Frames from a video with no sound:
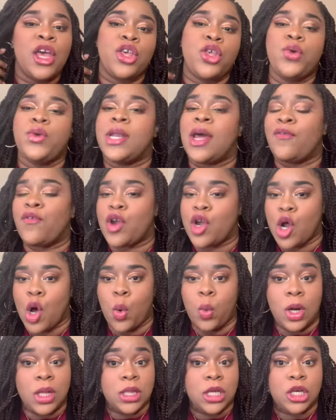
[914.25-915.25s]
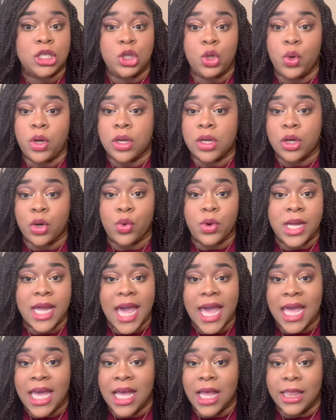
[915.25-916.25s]
You never know what look you can
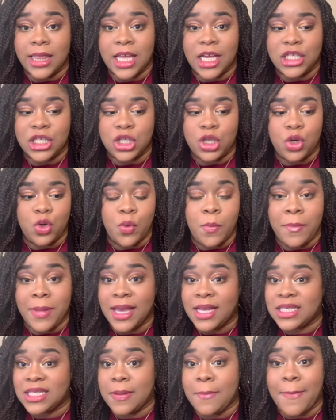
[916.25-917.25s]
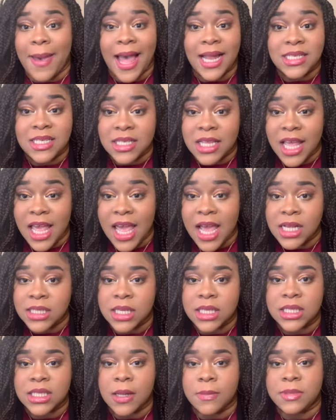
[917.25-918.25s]
create unless you mix and match things,
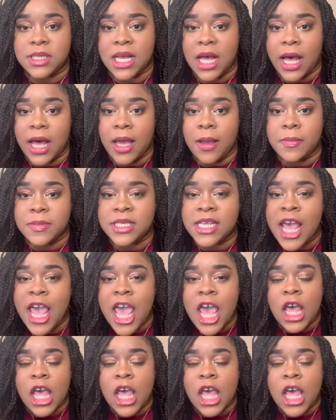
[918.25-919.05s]
and sometimes